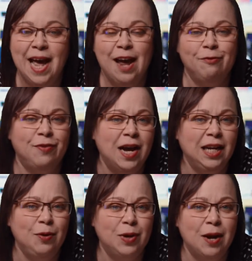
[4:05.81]
And
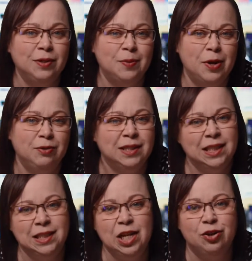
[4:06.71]
finally, when I was about
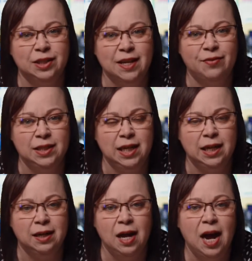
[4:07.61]
16 or
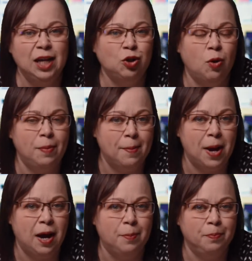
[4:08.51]
17, I told my
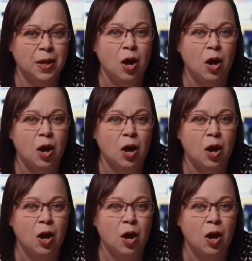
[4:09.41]
mom,